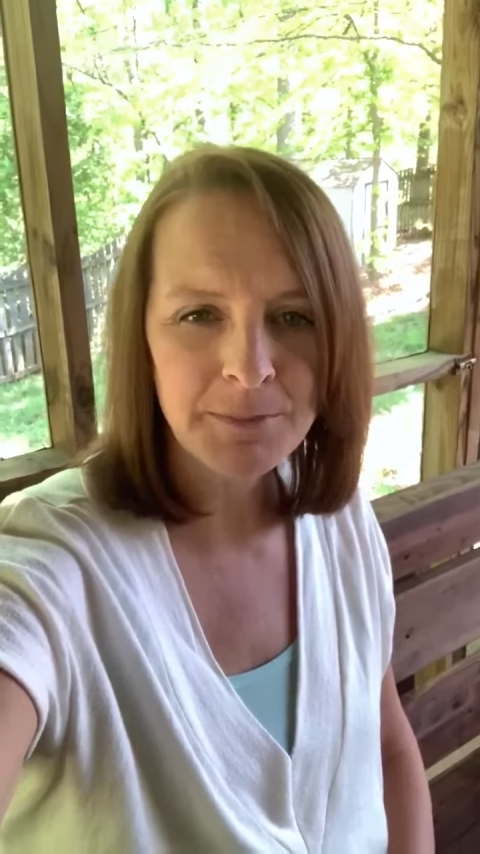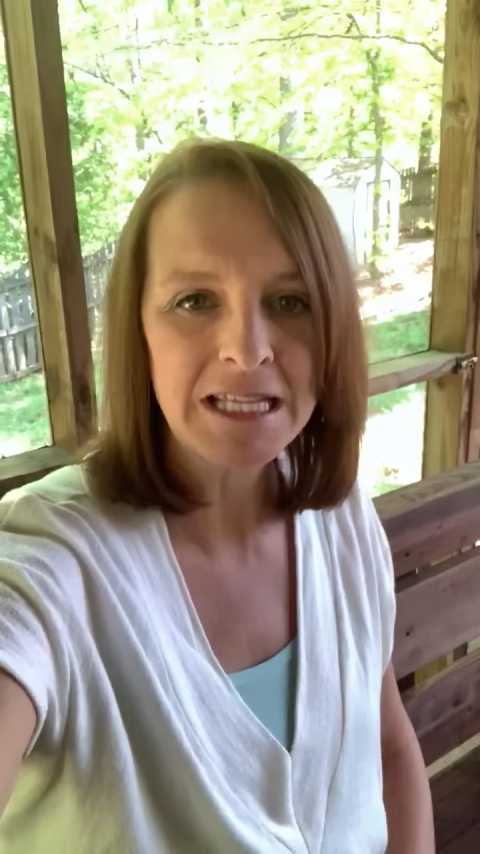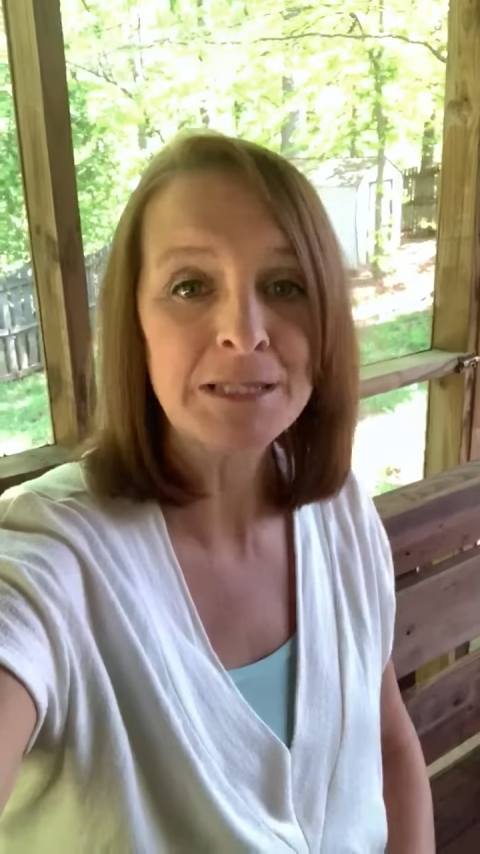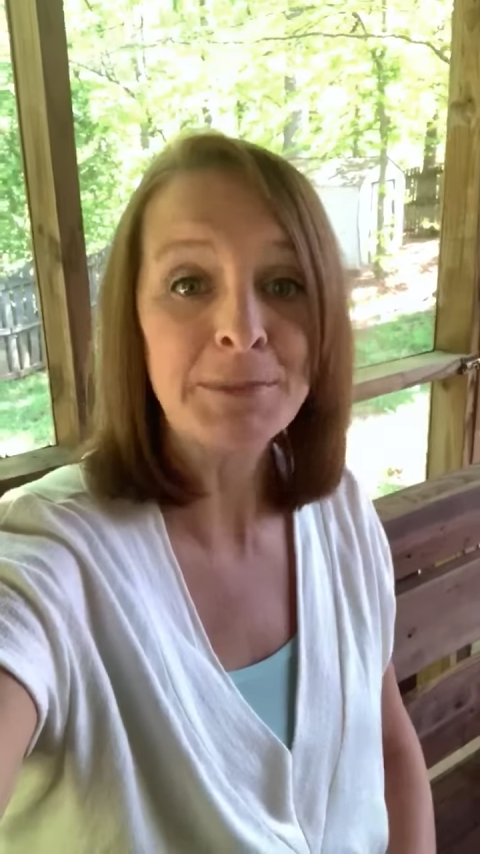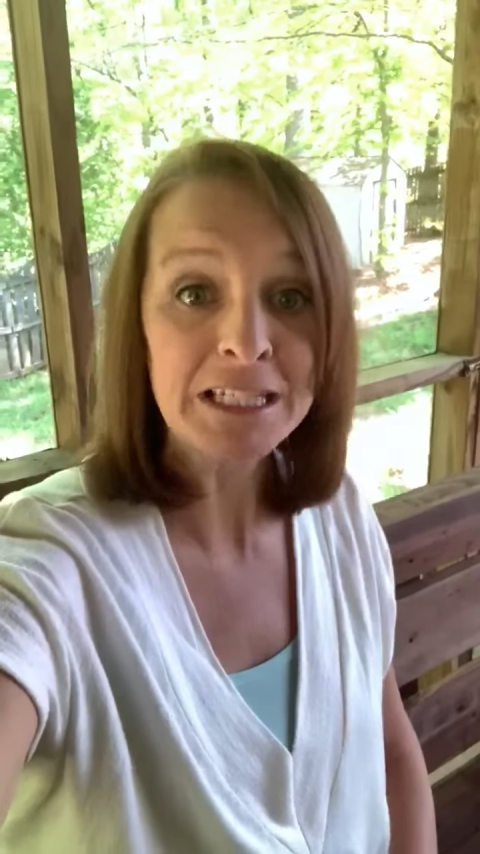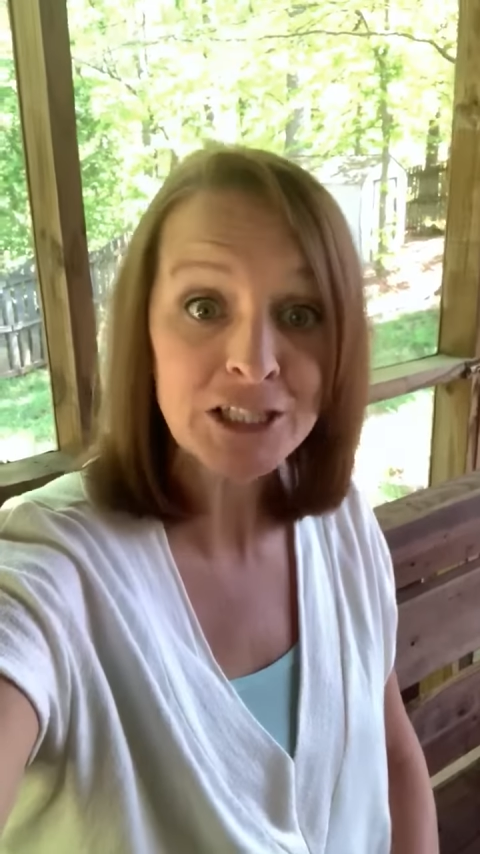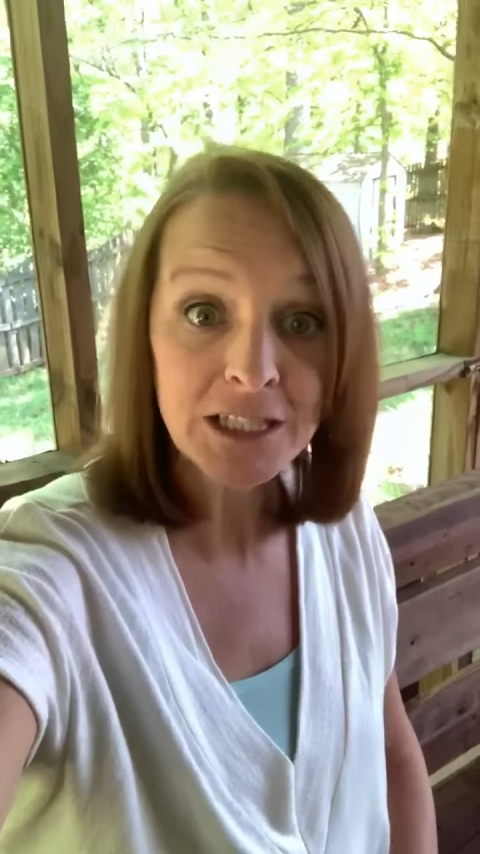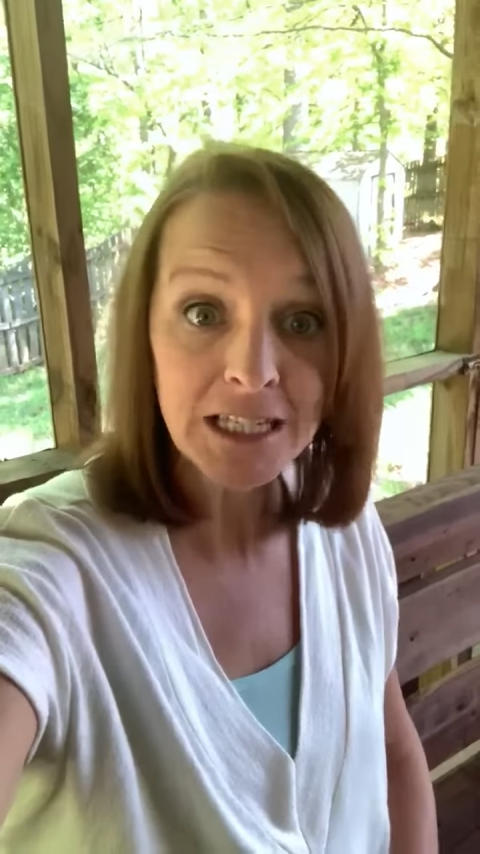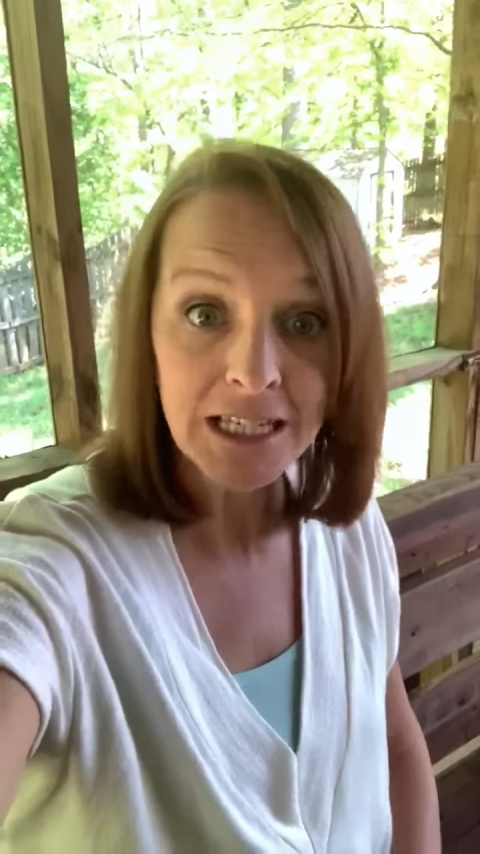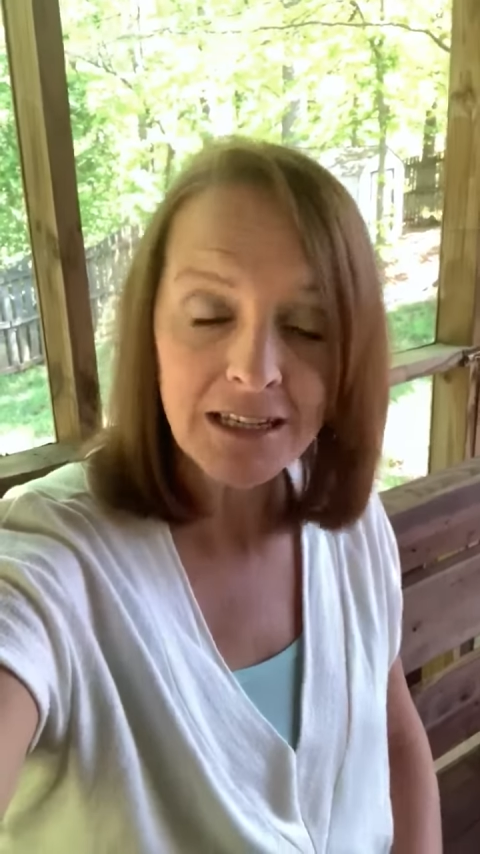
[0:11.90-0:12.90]

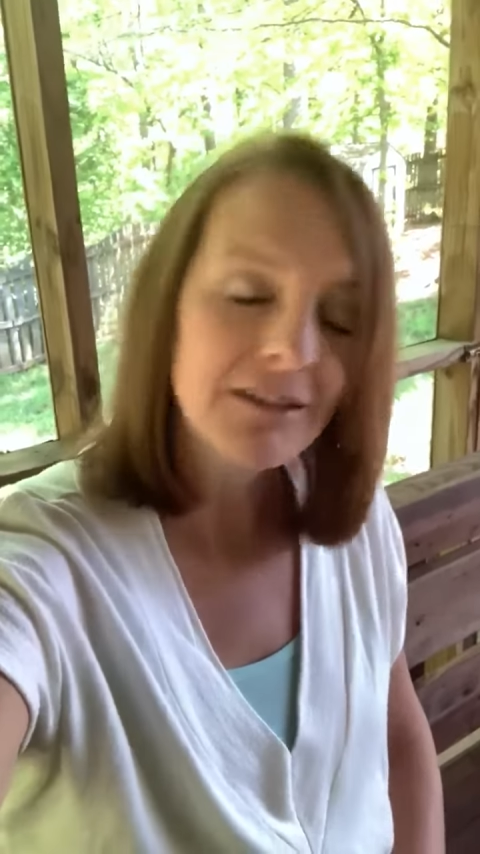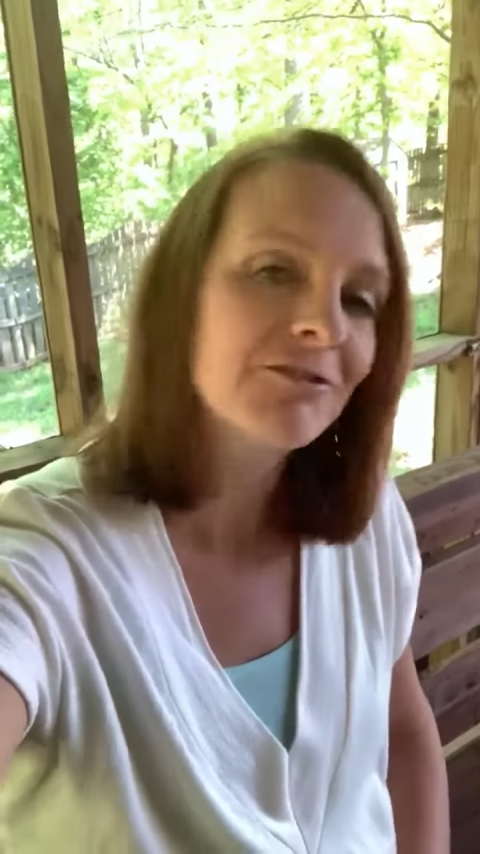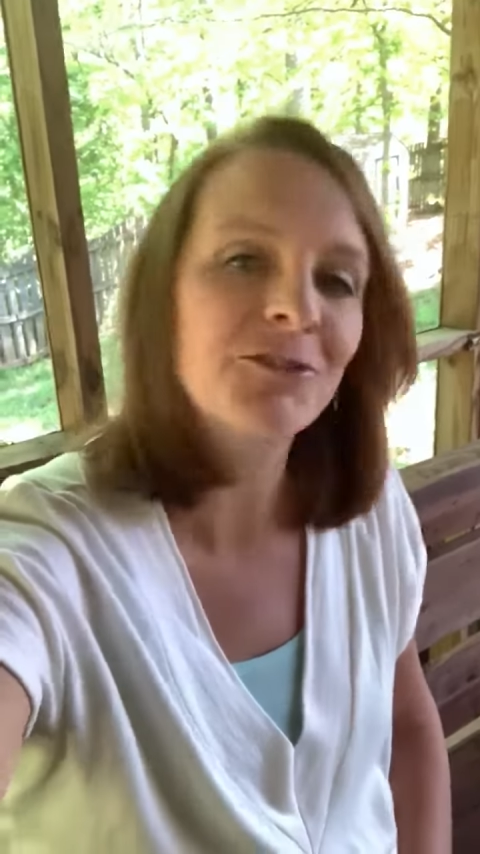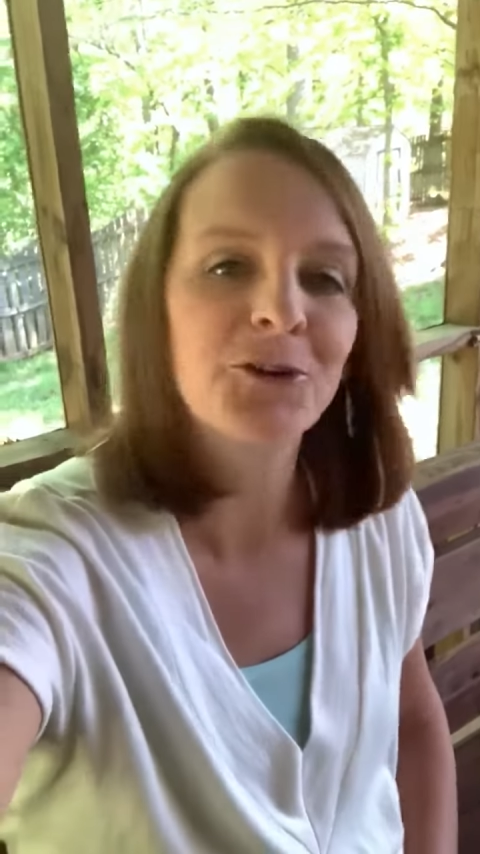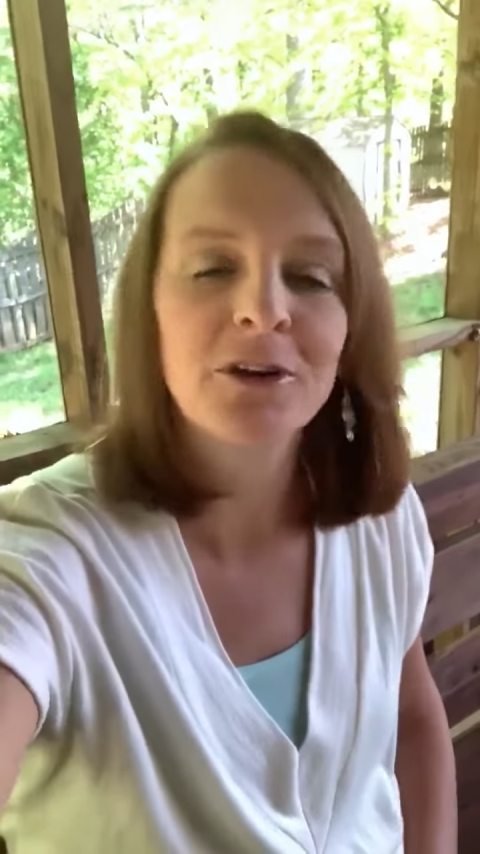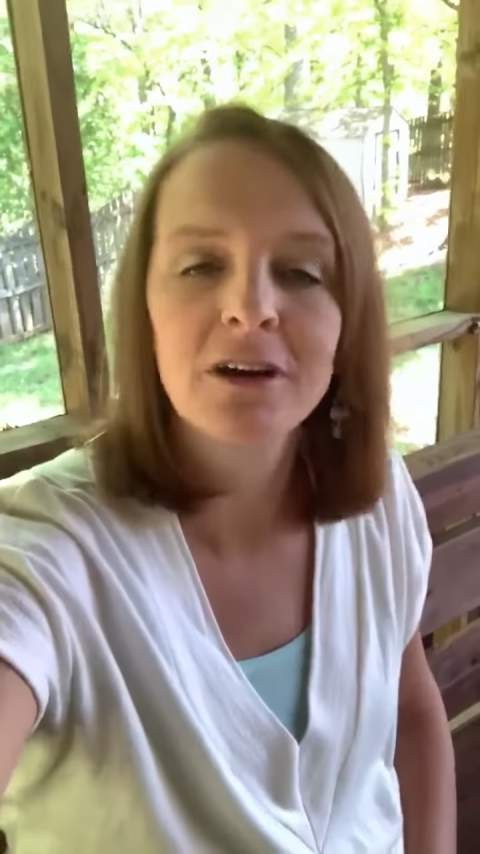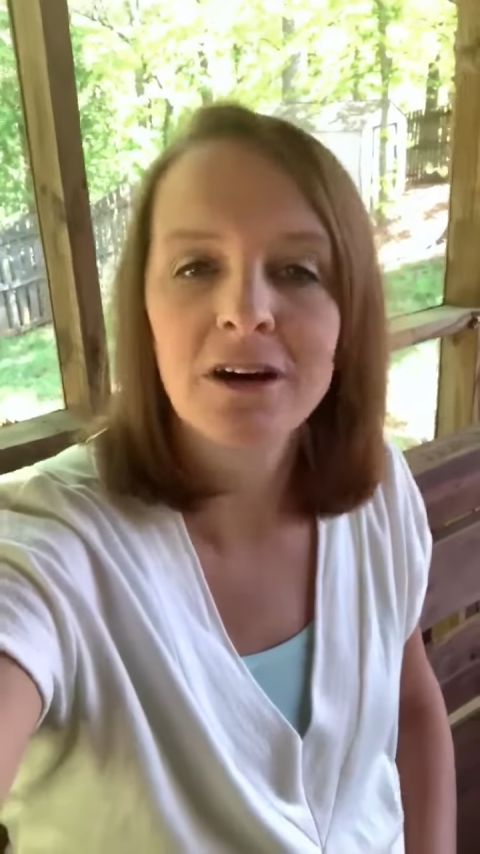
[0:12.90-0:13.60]
especially for